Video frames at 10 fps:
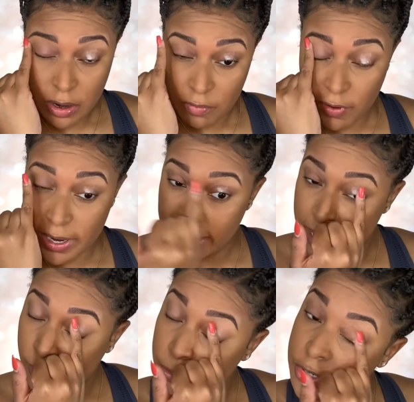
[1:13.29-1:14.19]
Right
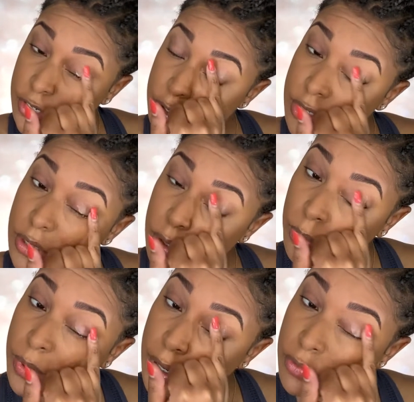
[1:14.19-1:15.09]
now I'm just using the
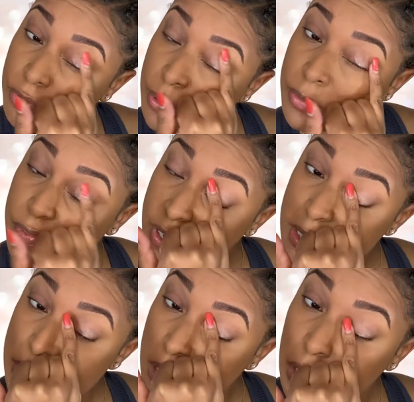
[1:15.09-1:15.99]
one from
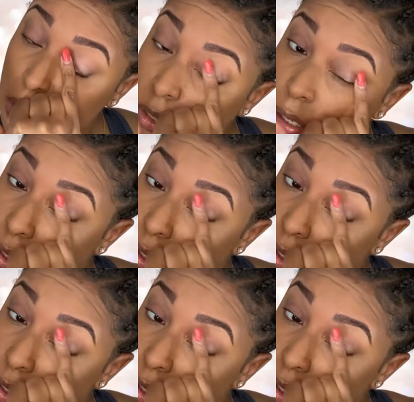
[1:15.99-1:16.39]
Fenty.